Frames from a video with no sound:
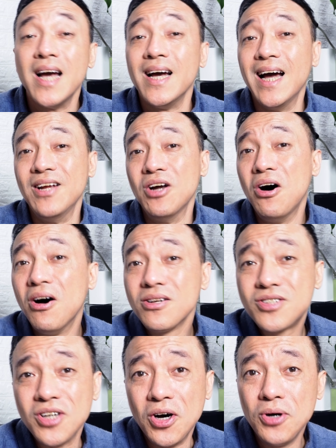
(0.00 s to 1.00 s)
And
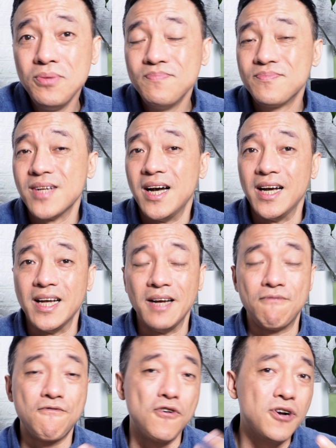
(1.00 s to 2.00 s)
also, it
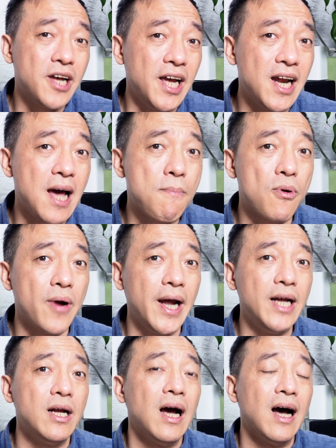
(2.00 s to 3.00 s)
further elaborate